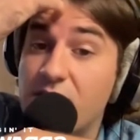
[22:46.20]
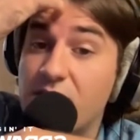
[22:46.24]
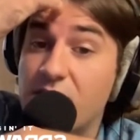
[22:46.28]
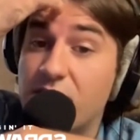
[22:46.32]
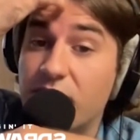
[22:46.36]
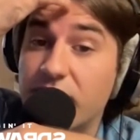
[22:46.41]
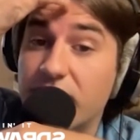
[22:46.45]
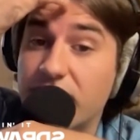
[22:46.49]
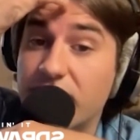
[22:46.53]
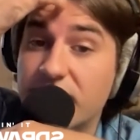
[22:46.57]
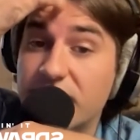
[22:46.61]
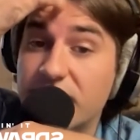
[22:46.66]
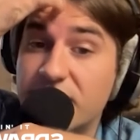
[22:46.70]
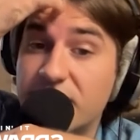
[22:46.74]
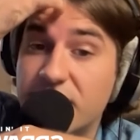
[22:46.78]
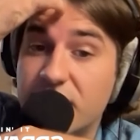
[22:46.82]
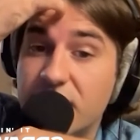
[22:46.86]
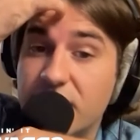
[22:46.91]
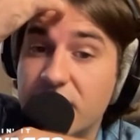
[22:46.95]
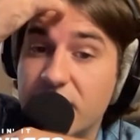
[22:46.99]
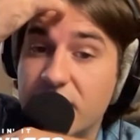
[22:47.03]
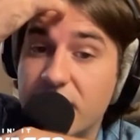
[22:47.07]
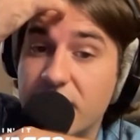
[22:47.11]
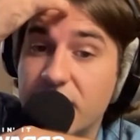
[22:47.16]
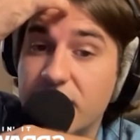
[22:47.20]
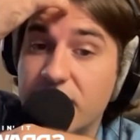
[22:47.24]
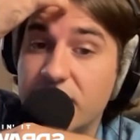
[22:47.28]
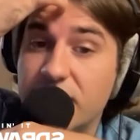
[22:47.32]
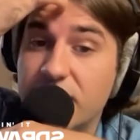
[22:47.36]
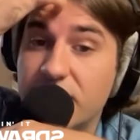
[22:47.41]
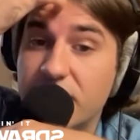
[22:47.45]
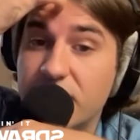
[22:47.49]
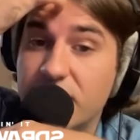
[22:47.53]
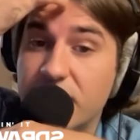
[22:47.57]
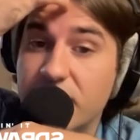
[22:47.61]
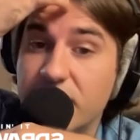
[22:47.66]
when i had started out
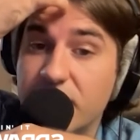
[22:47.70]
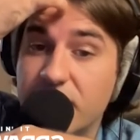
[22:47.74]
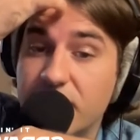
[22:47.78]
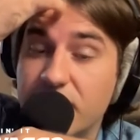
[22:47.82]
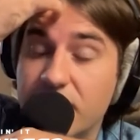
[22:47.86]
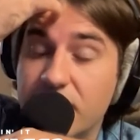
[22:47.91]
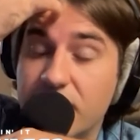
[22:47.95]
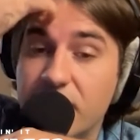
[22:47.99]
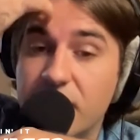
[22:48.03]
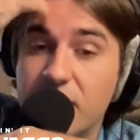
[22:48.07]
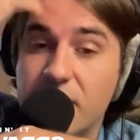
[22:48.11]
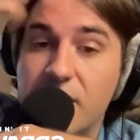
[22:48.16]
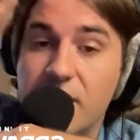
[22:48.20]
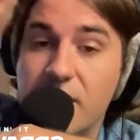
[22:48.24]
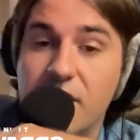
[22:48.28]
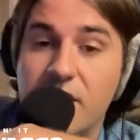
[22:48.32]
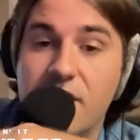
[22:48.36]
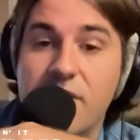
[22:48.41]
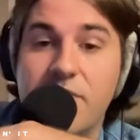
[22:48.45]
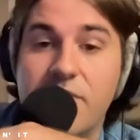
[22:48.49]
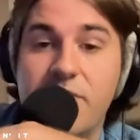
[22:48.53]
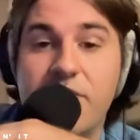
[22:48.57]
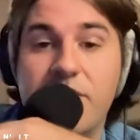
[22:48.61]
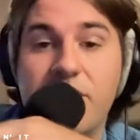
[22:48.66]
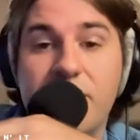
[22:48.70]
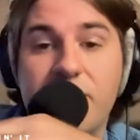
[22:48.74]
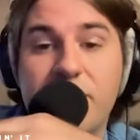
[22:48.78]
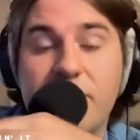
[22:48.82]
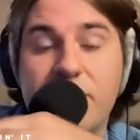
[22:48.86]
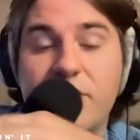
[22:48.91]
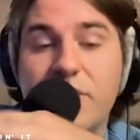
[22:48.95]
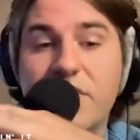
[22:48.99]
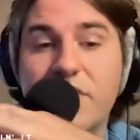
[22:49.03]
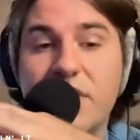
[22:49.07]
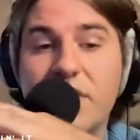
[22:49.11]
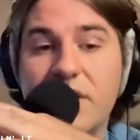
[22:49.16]
the record um,
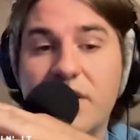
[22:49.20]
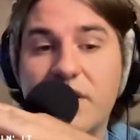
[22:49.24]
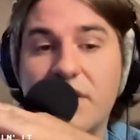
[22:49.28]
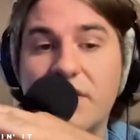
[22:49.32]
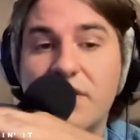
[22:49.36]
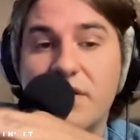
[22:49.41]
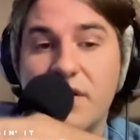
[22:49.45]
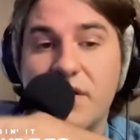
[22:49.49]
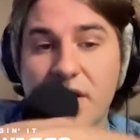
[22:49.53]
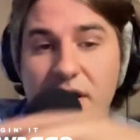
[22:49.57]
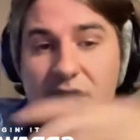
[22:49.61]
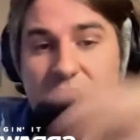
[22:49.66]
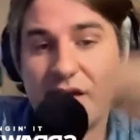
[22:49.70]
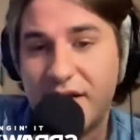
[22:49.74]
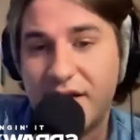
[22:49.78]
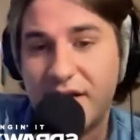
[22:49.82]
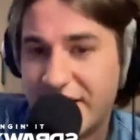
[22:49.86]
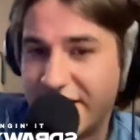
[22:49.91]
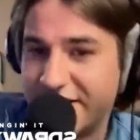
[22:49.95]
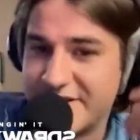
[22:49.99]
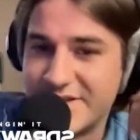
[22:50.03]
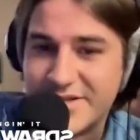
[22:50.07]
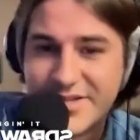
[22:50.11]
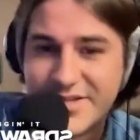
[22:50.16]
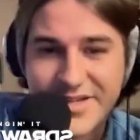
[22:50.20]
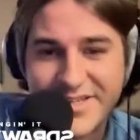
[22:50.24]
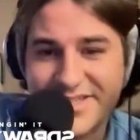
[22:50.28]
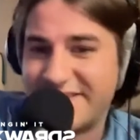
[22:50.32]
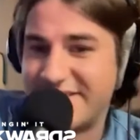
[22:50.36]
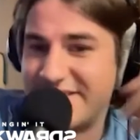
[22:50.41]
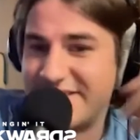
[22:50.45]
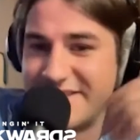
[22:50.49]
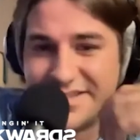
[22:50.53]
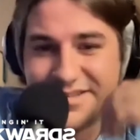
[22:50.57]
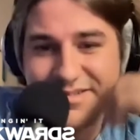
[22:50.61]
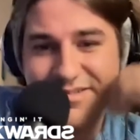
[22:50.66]
but then i
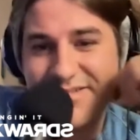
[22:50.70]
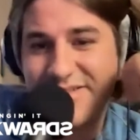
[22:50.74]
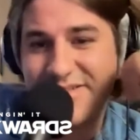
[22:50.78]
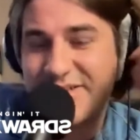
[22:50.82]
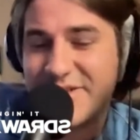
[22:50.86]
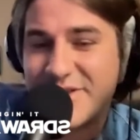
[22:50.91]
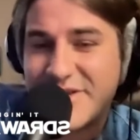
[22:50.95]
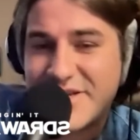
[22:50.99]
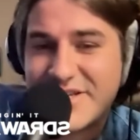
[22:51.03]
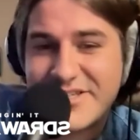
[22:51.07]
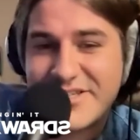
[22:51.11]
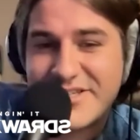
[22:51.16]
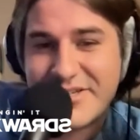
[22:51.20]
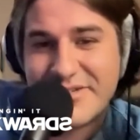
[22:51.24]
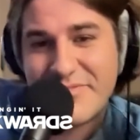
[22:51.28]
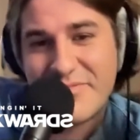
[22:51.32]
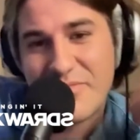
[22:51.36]
collected and collected